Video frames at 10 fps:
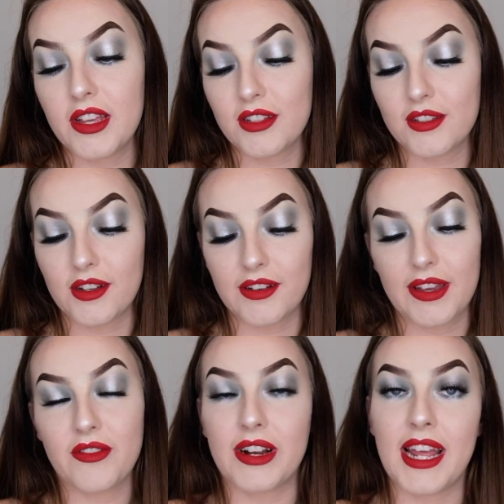So
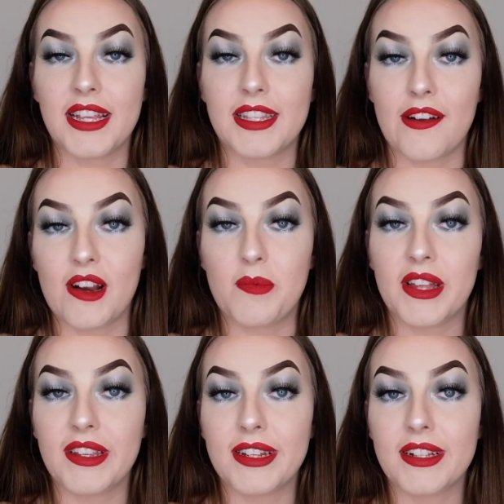everyone has their own
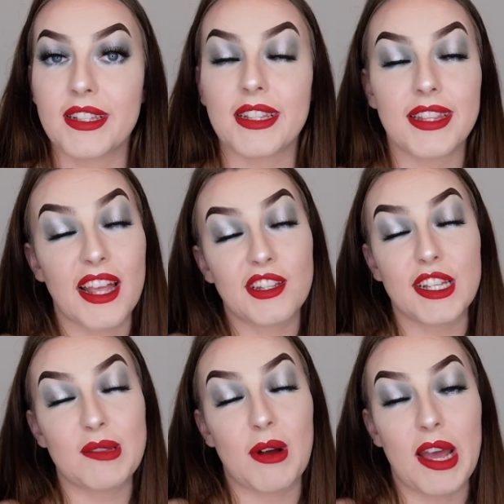opinions, that's
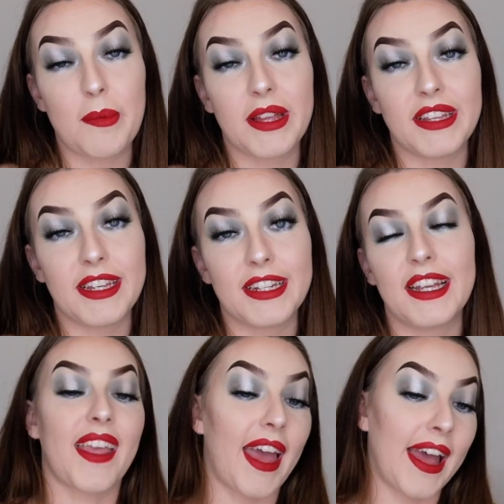just my opinion,
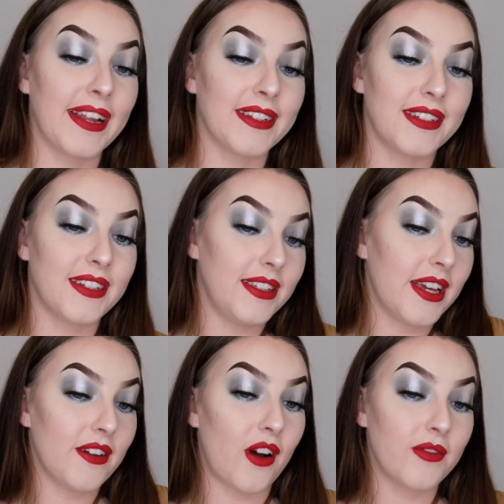and
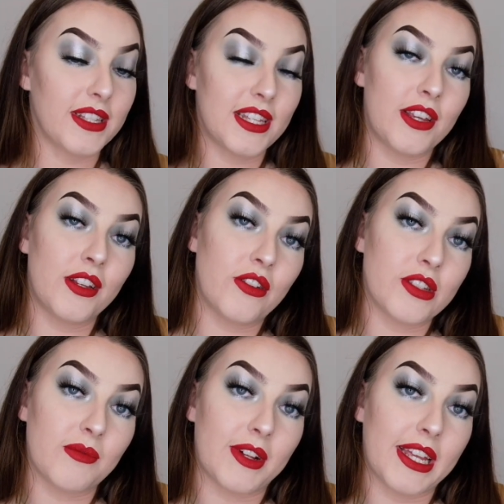yeah, obviously you can do
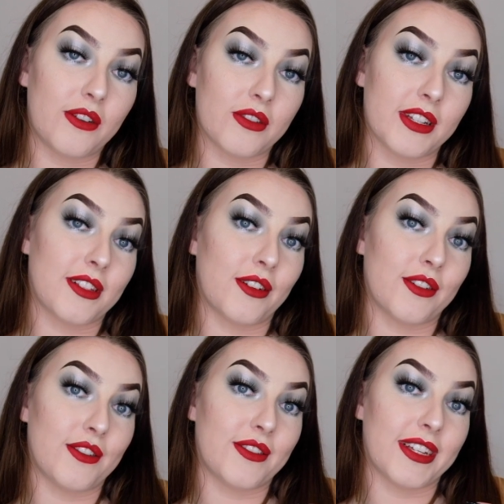some really gorgeous
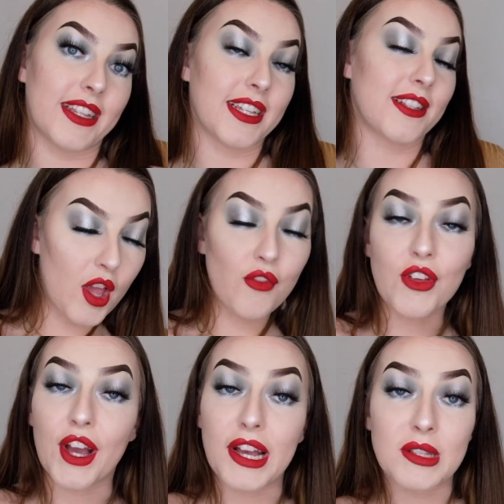looks using this. If you
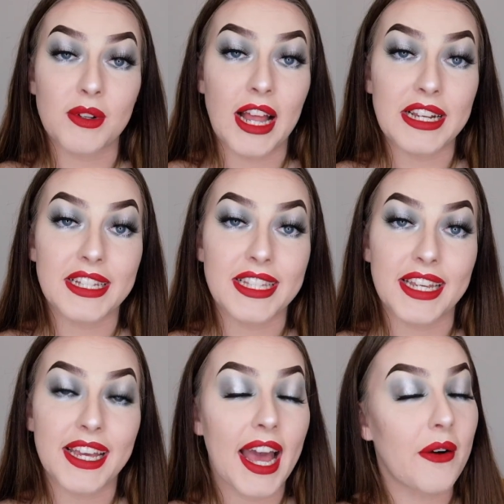guys would like to
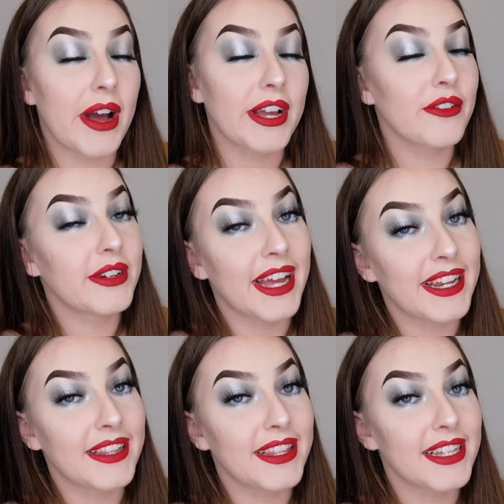see how I
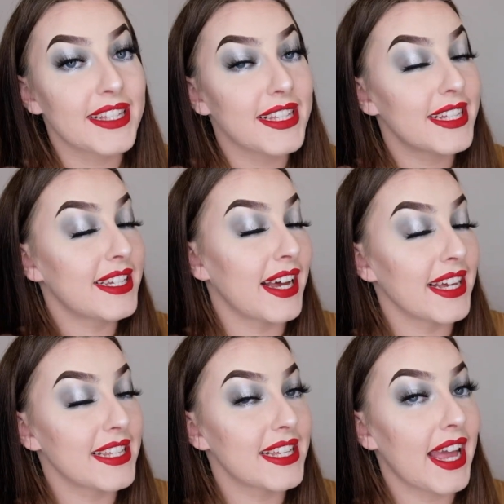created this
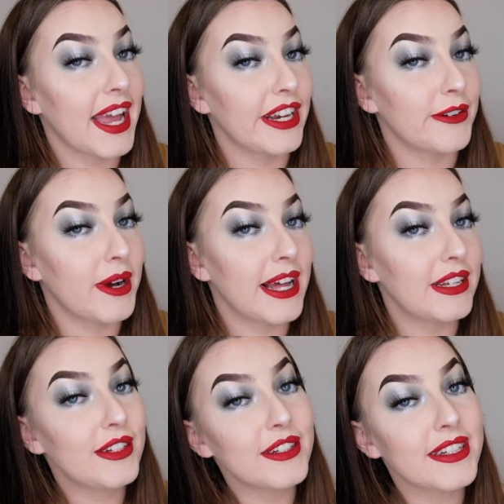nice halo eye
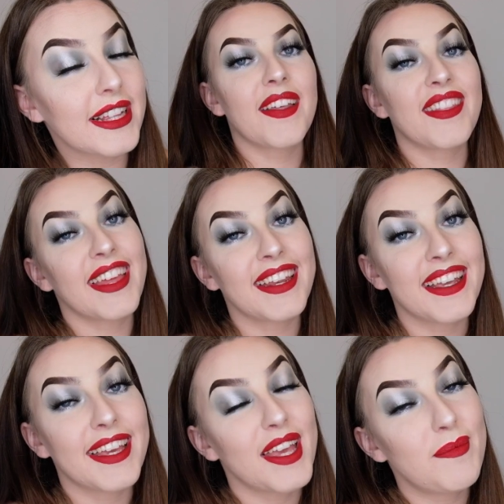look,
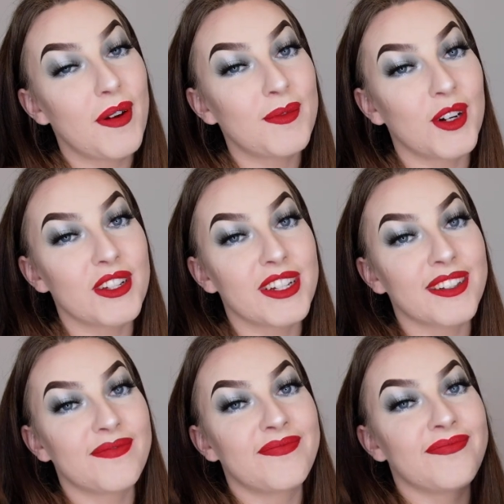then keep on watching.